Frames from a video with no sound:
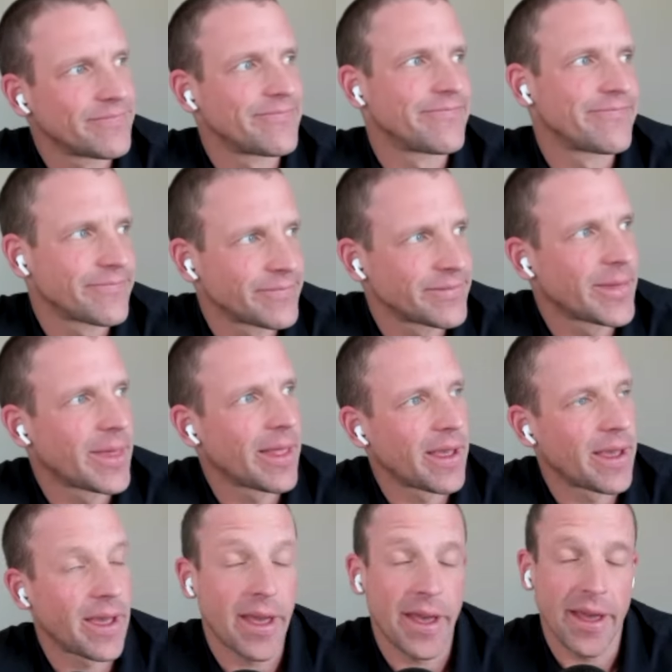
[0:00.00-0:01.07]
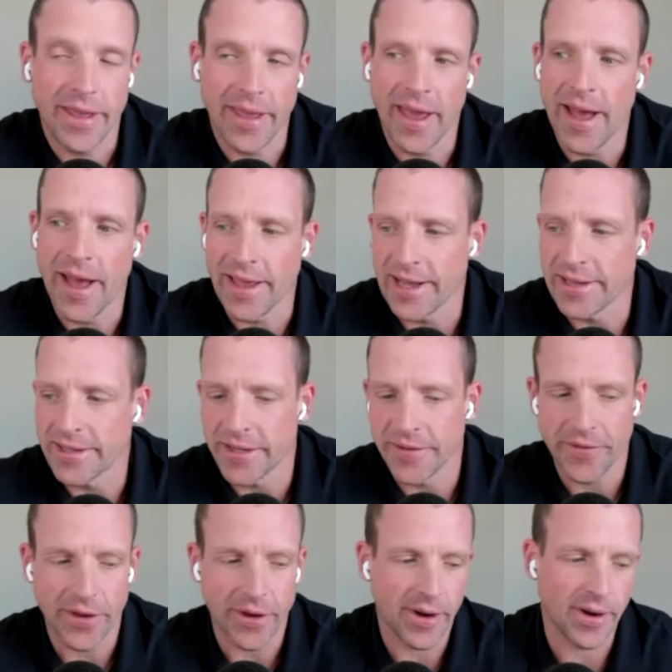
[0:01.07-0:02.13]
I guess, but if
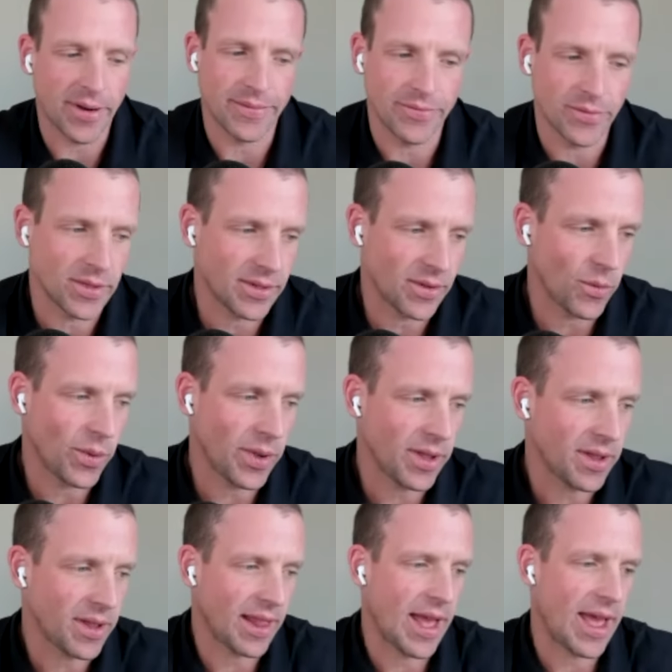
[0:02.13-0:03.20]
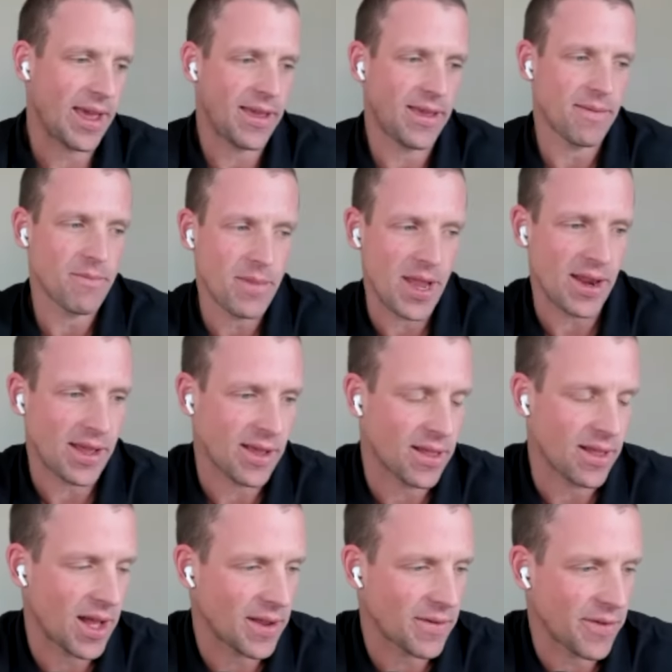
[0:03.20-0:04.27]
you're meeting a
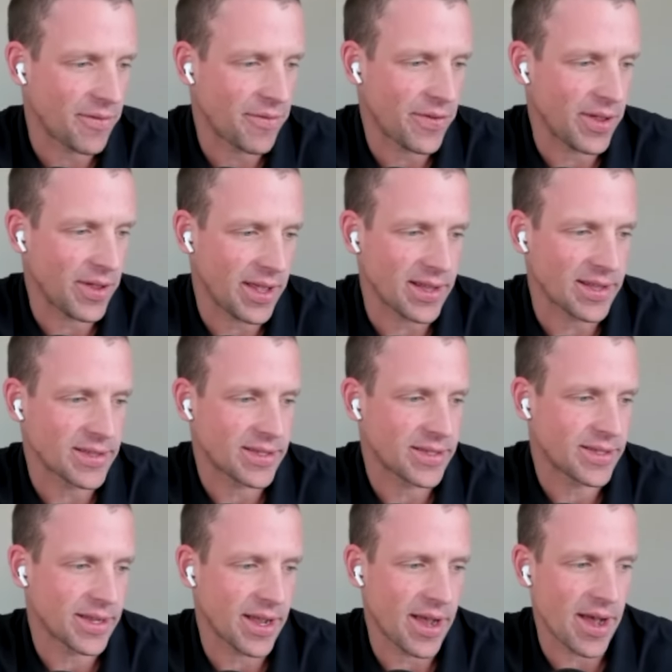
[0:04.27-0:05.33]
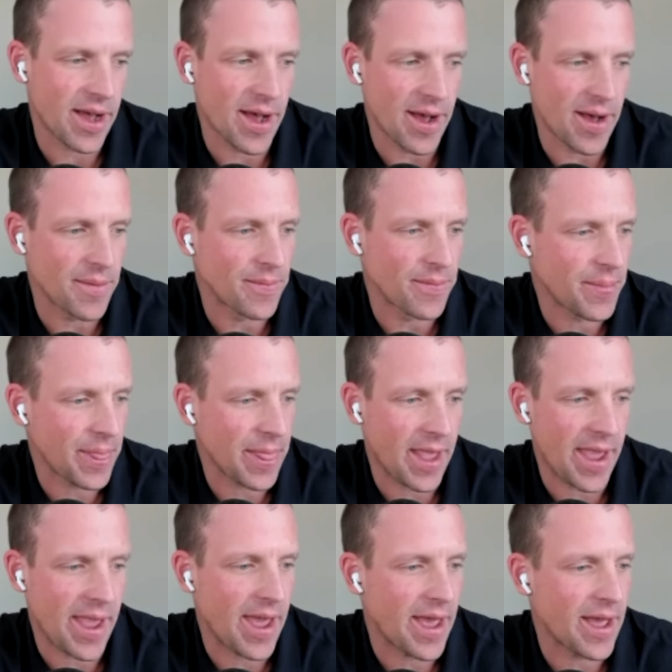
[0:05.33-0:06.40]
lot of affiliates
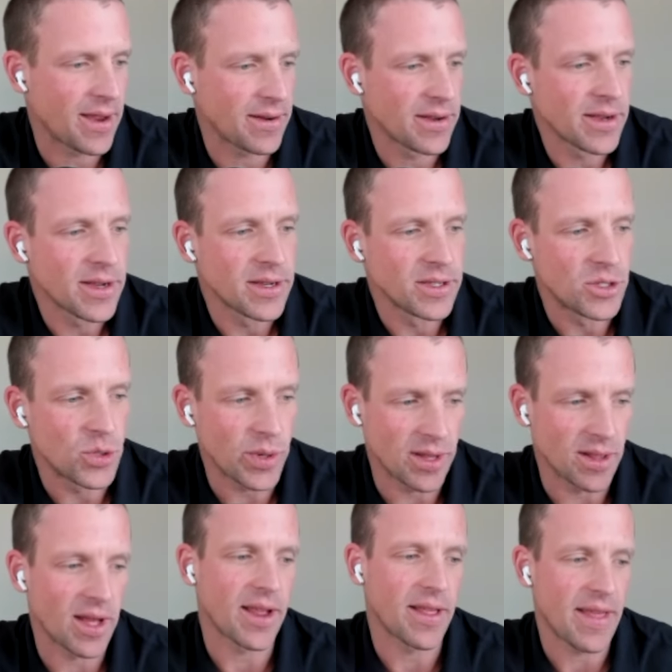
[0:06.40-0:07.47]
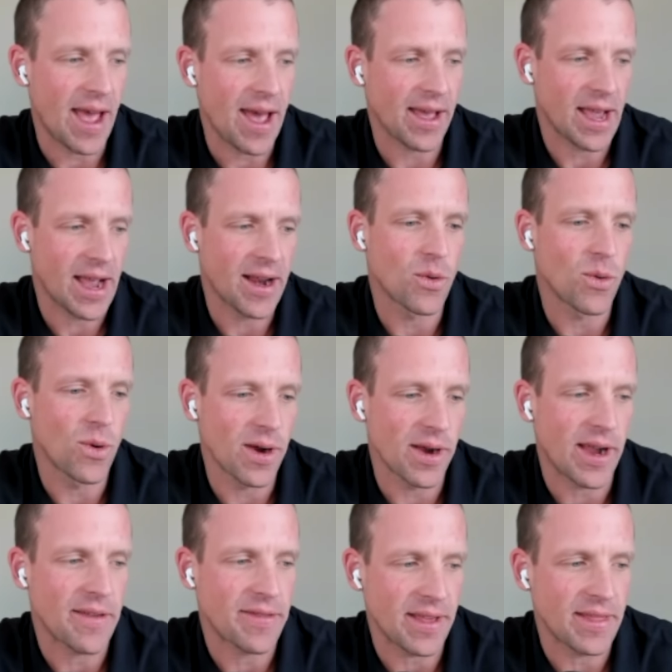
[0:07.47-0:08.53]
and doing a lot of that kind of work, I
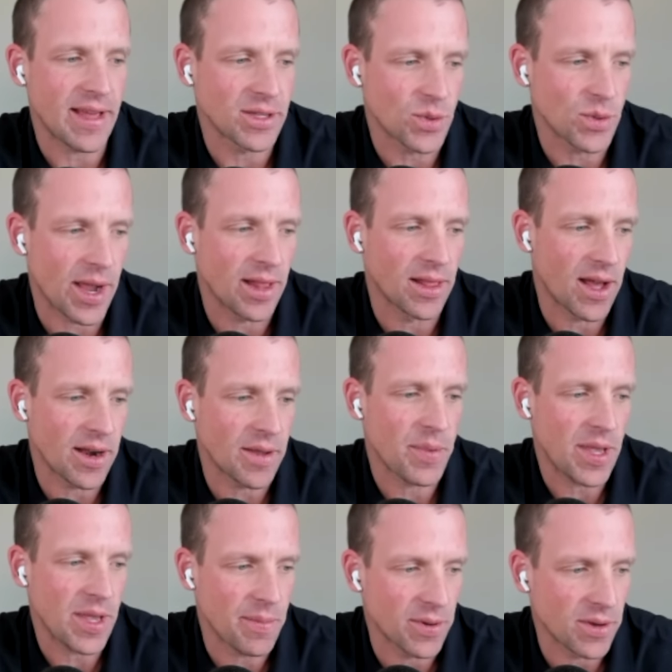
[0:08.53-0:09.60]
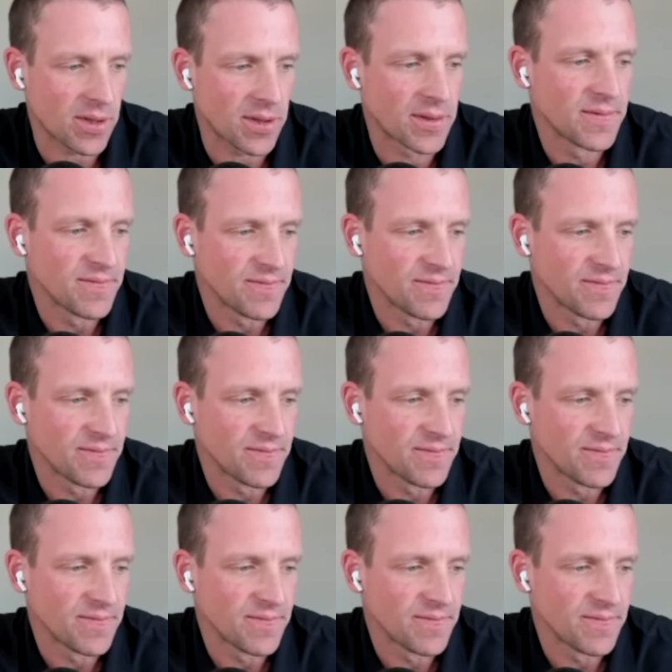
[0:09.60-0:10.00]
think that's why a lot of people